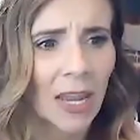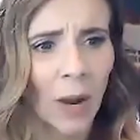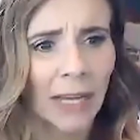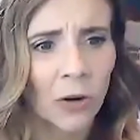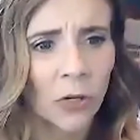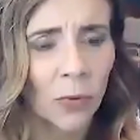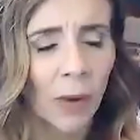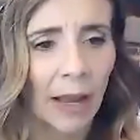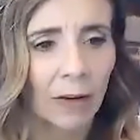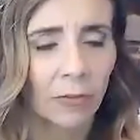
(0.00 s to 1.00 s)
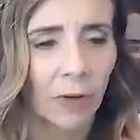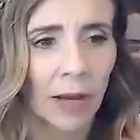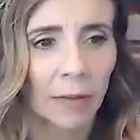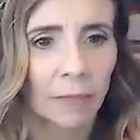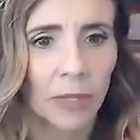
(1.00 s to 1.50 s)
so I know you have
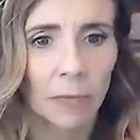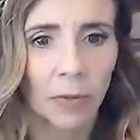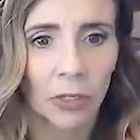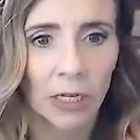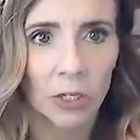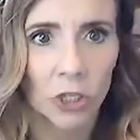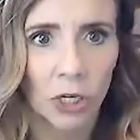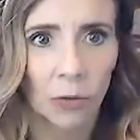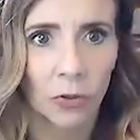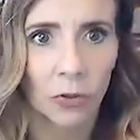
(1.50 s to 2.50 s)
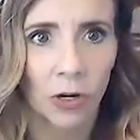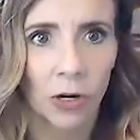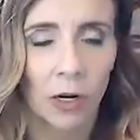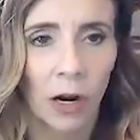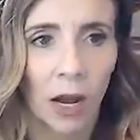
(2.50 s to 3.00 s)
um, the ability to share with
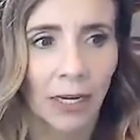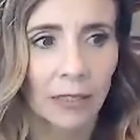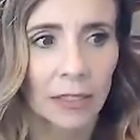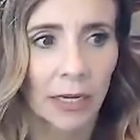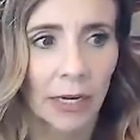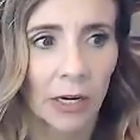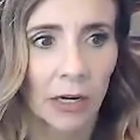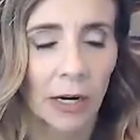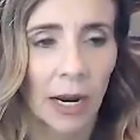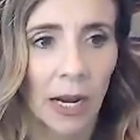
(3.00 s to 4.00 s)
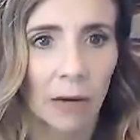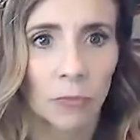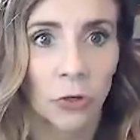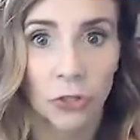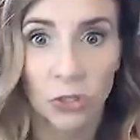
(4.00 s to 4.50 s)
our audience here
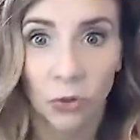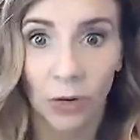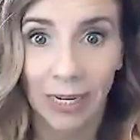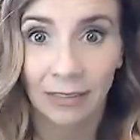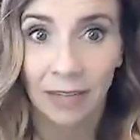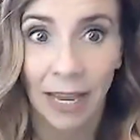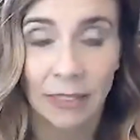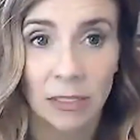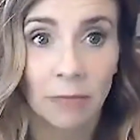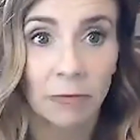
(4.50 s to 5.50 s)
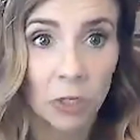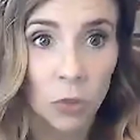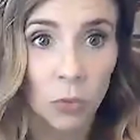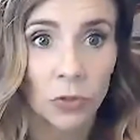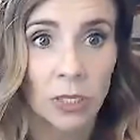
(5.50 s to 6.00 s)
um, your screen and some
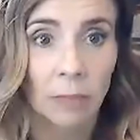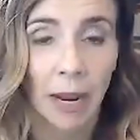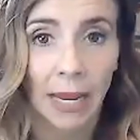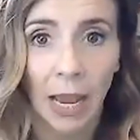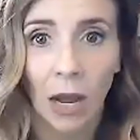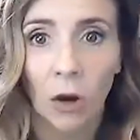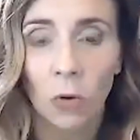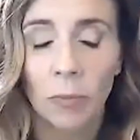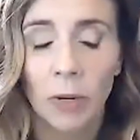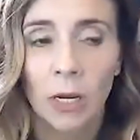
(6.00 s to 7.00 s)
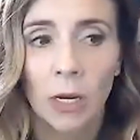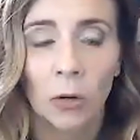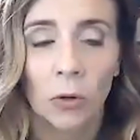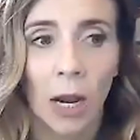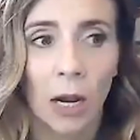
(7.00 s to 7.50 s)
visuals yeah. that might help
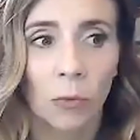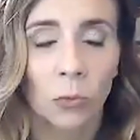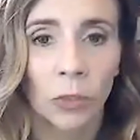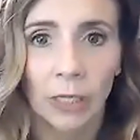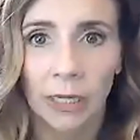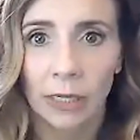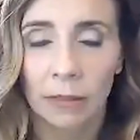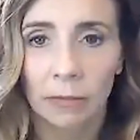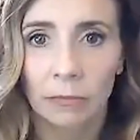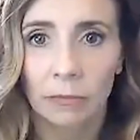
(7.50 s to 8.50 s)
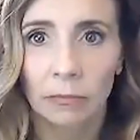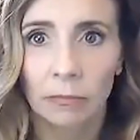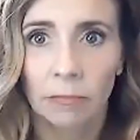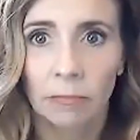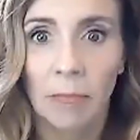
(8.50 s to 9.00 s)
Uh, really
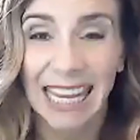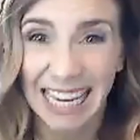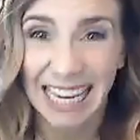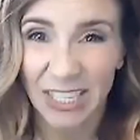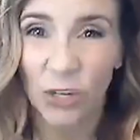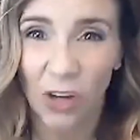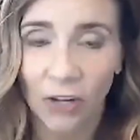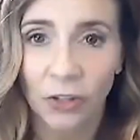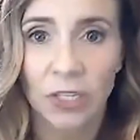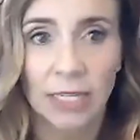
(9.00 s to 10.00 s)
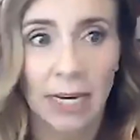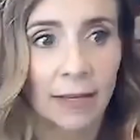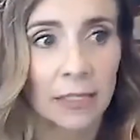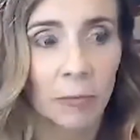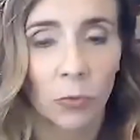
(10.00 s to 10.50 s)
make it easier to
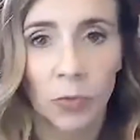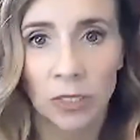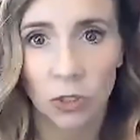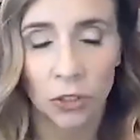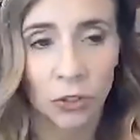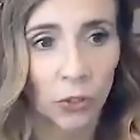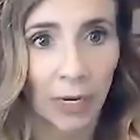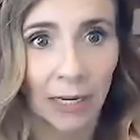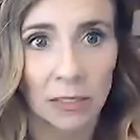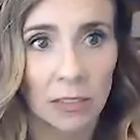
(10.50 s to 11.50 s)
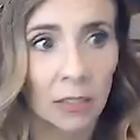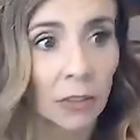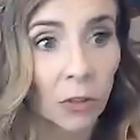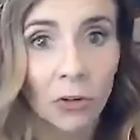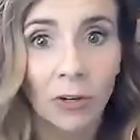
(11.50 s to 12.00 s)
understand some of the research you're doing, because it's a
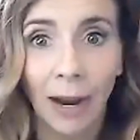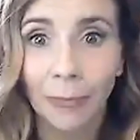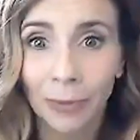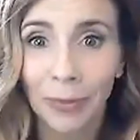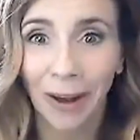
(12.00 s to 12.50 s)
little, I'm going to